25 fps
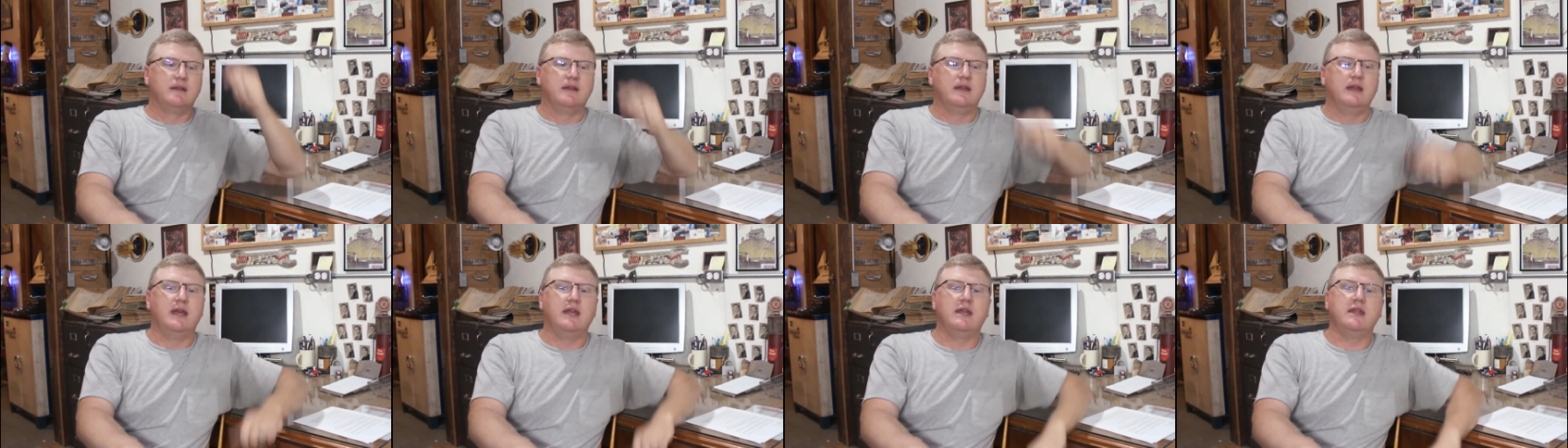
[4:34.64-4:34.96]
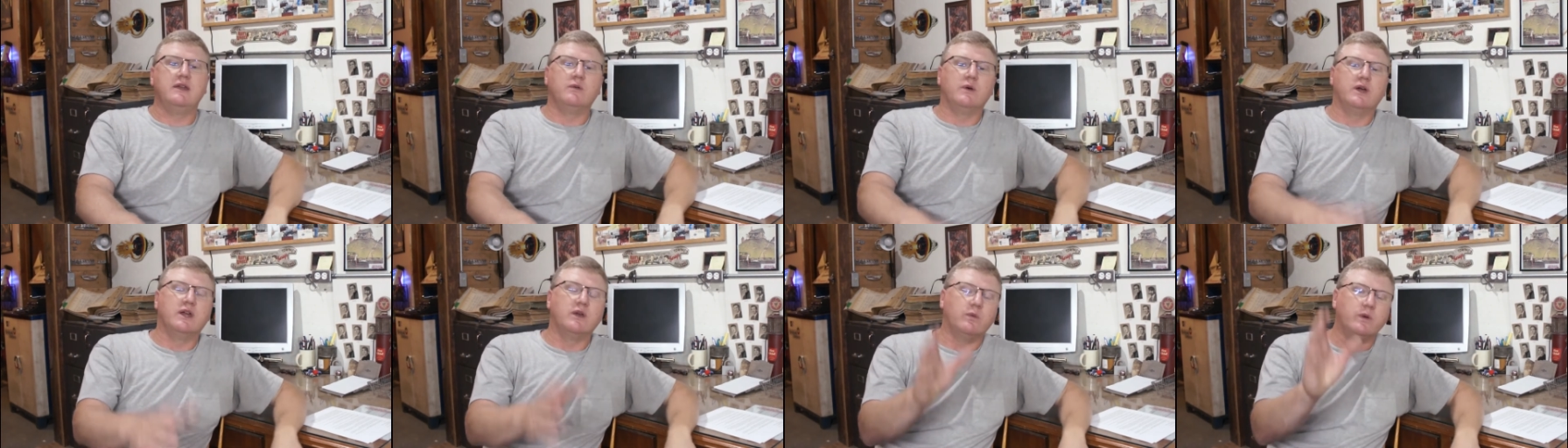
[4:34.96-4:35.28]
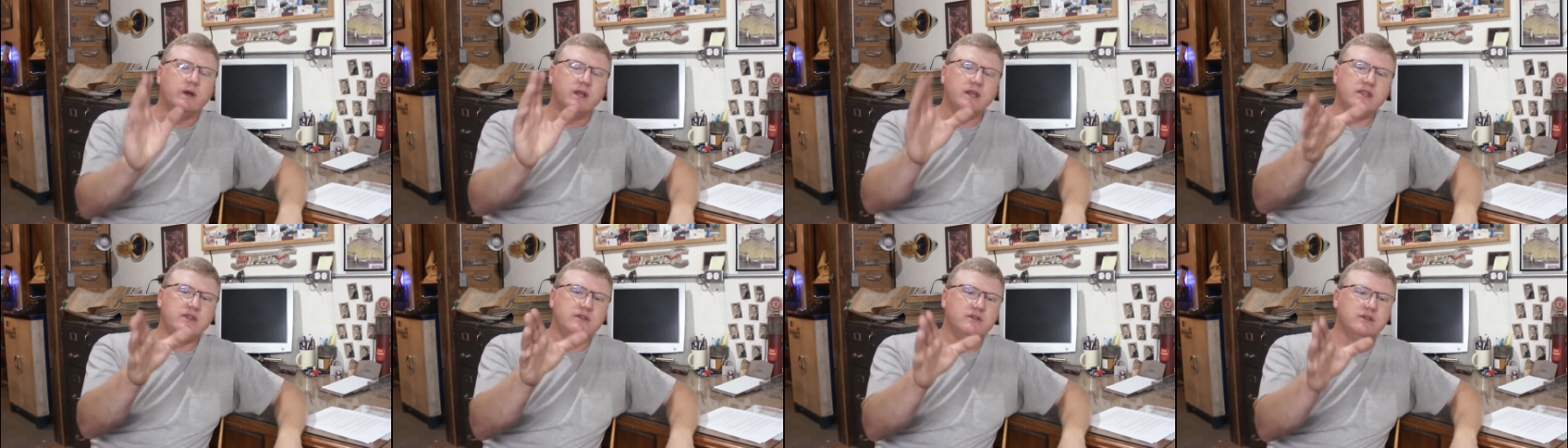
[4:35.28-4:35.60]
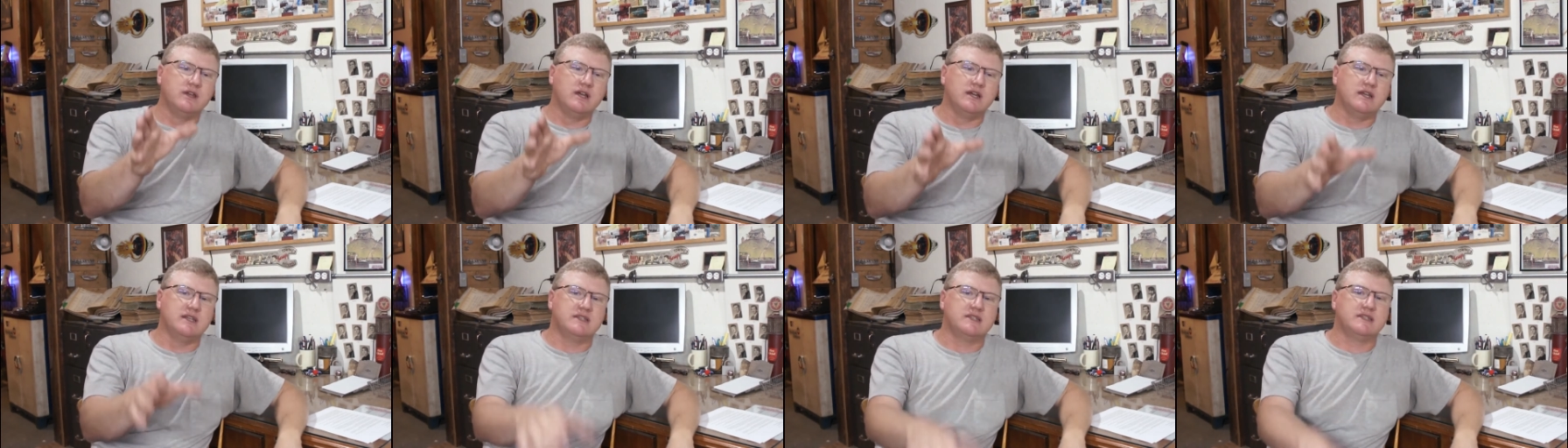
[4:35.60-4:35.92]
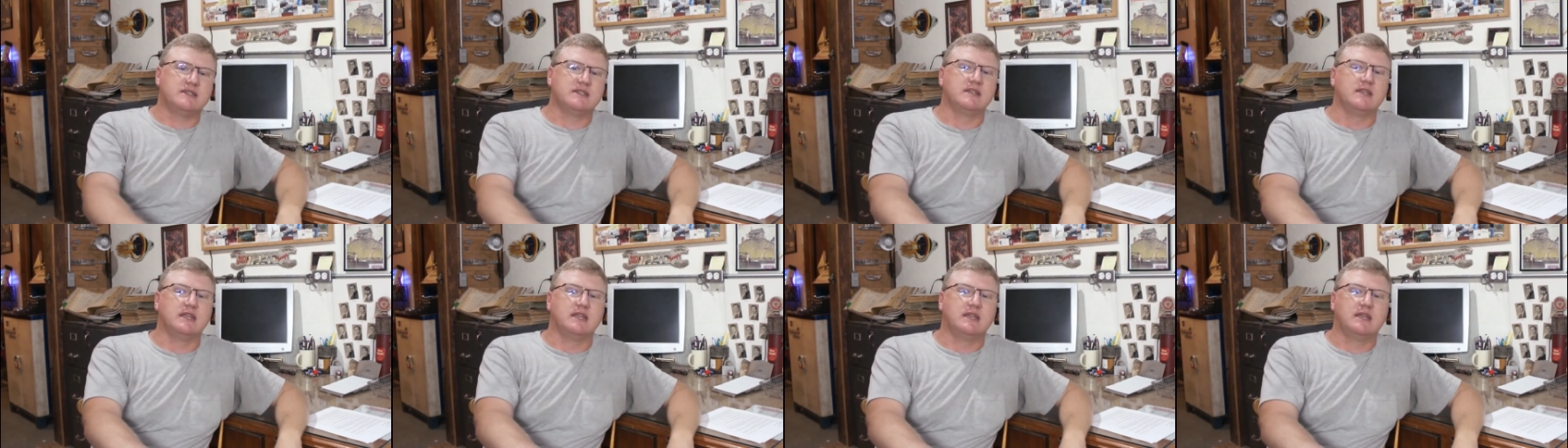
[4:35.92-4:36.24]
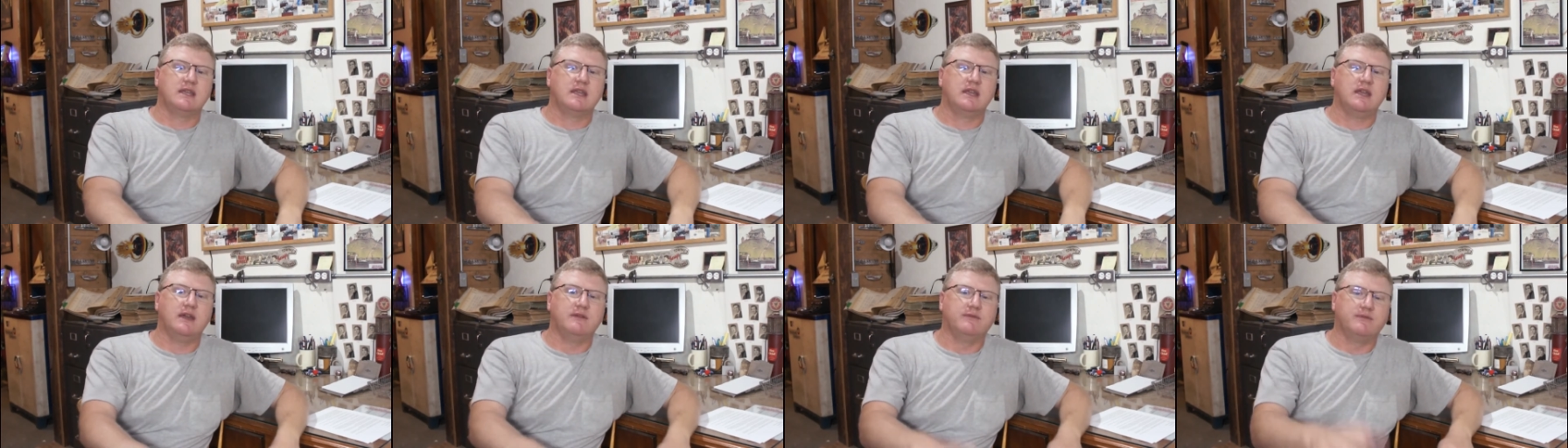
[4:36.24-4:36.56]
anyway, what do you guys think?
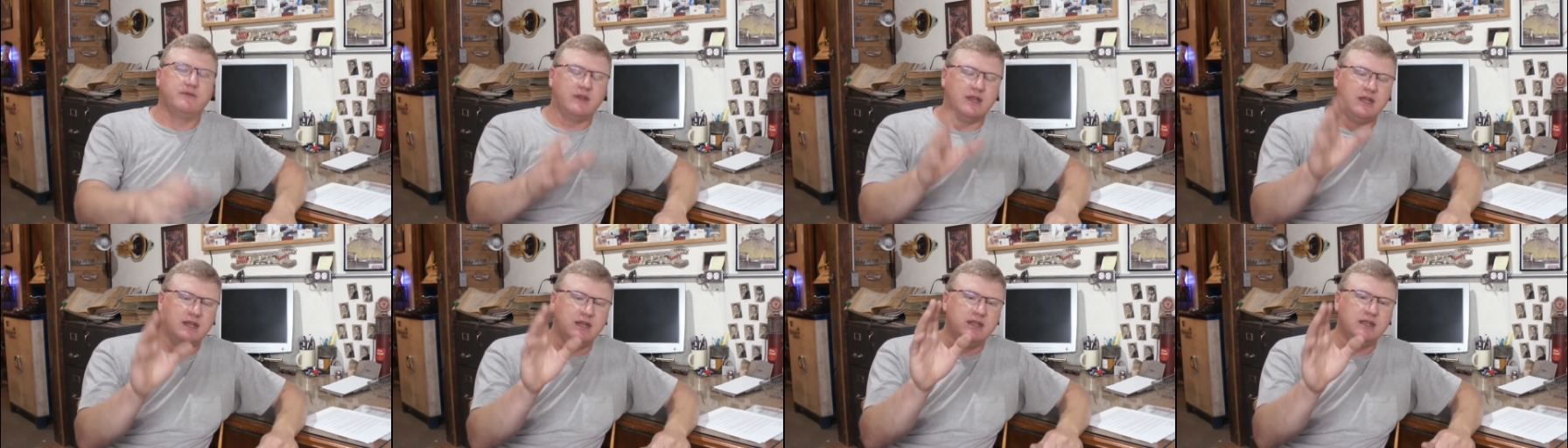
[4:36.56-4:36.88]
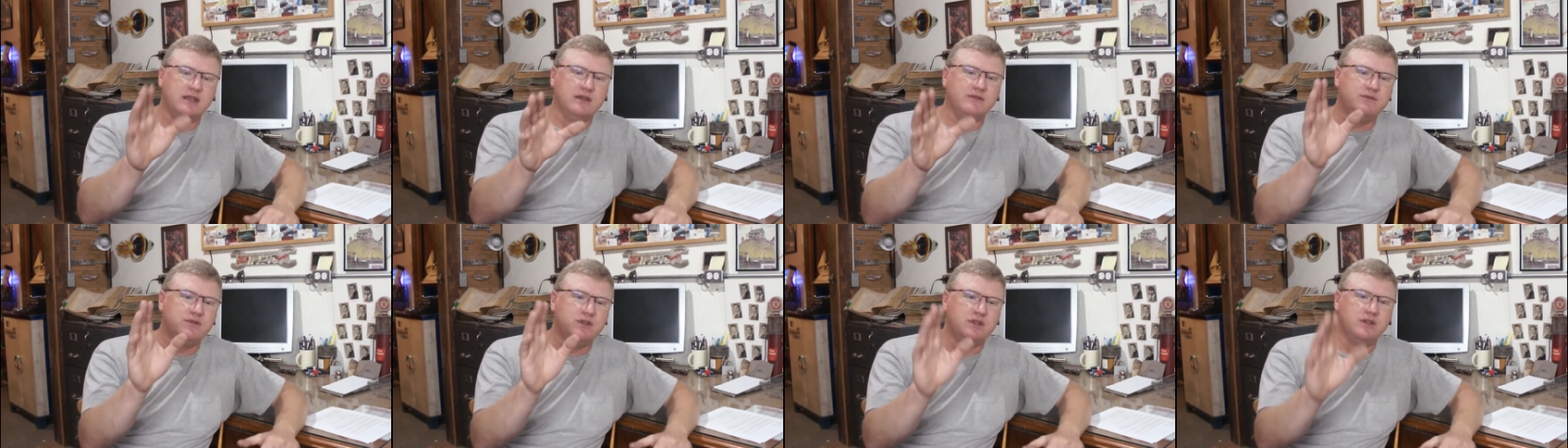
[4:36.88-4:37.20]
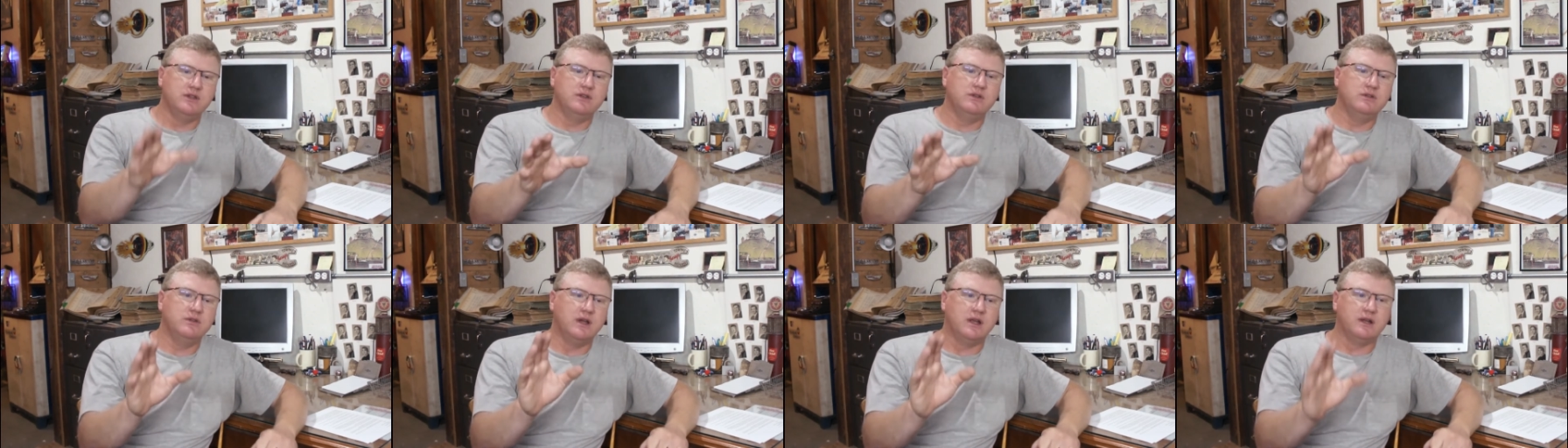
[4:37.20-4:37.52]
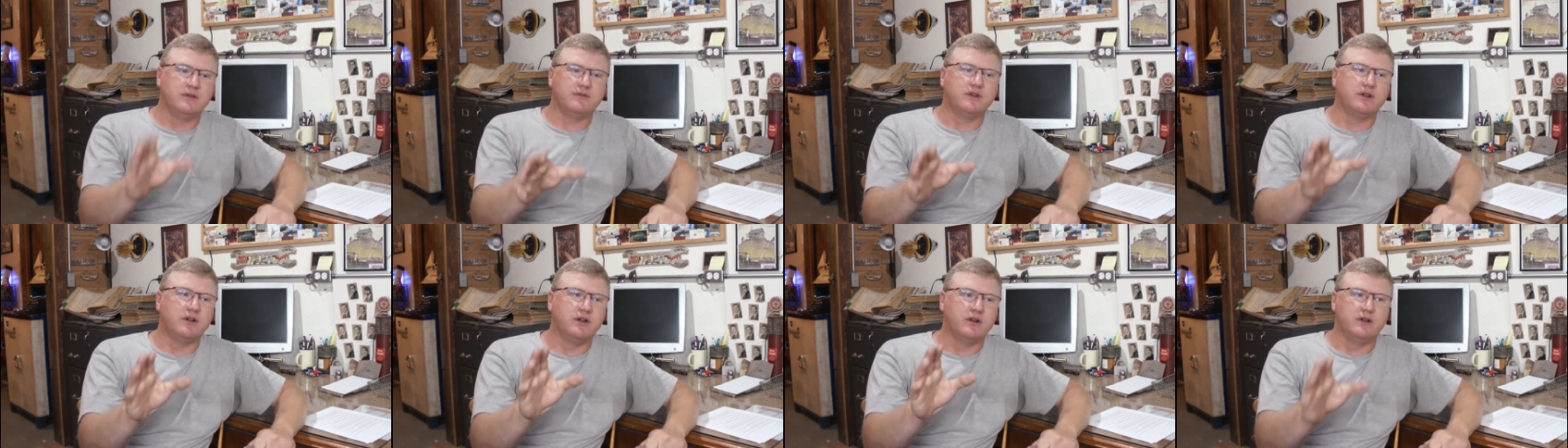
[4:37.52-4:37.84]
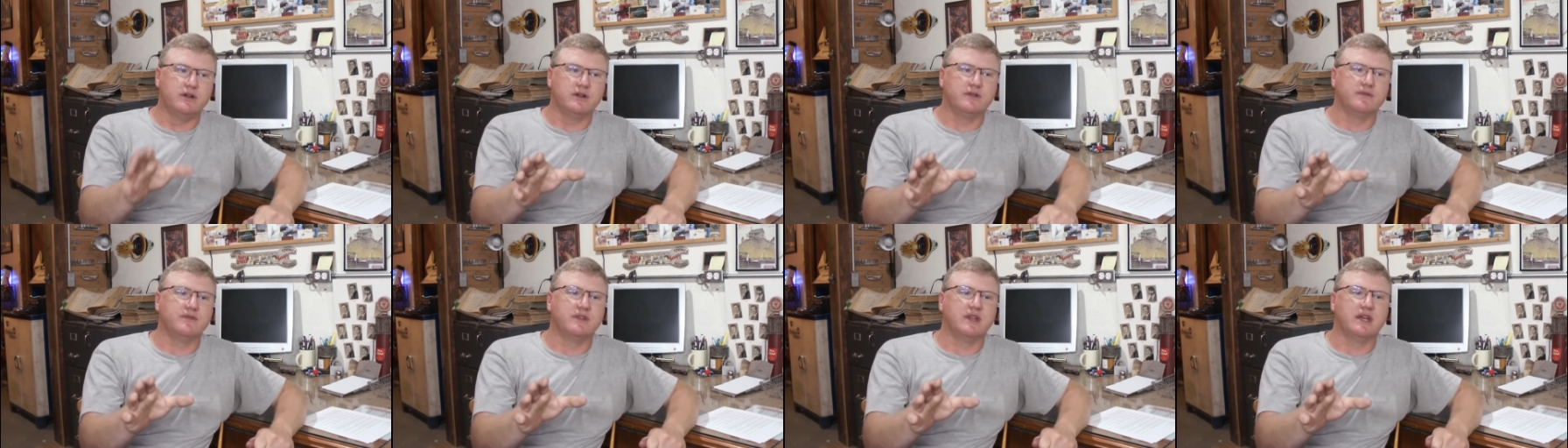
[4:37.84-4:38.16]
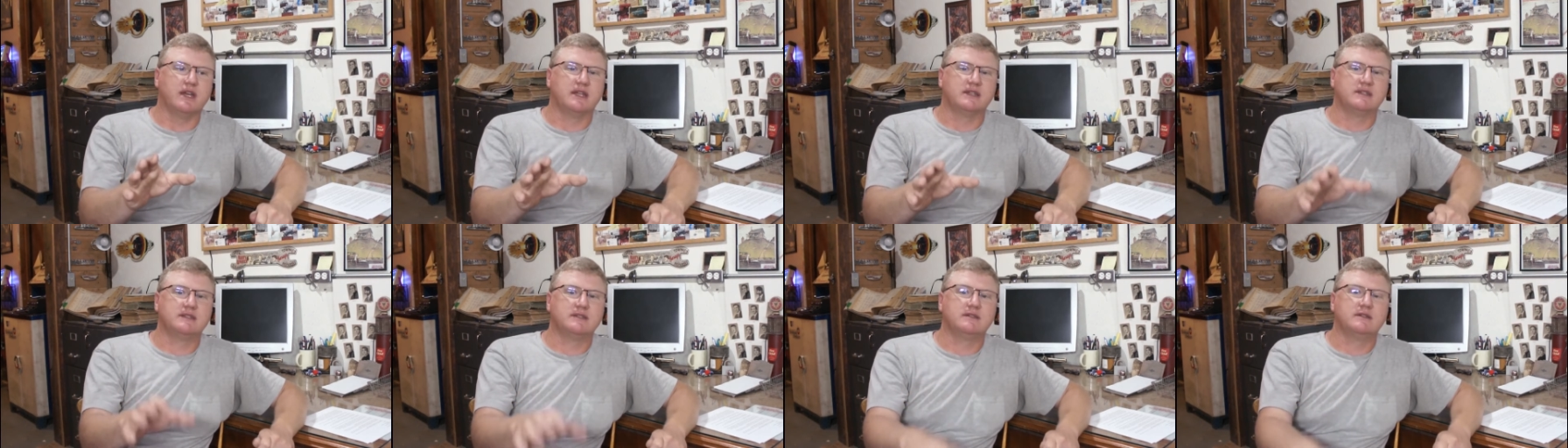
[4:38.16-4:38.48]
Have any of you ever heard of
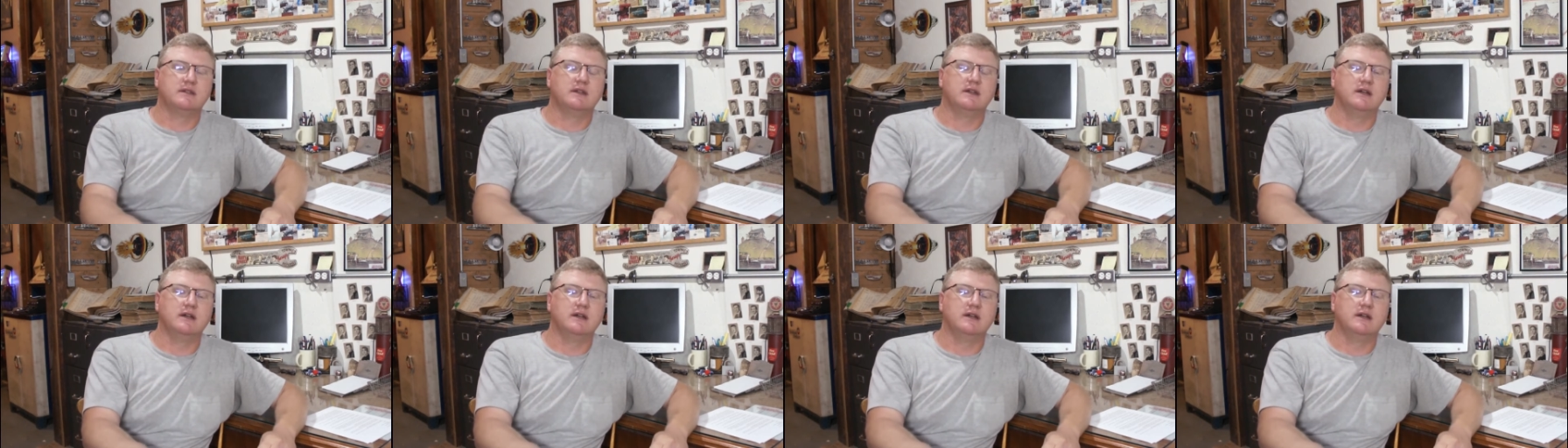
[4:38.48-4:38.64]
that?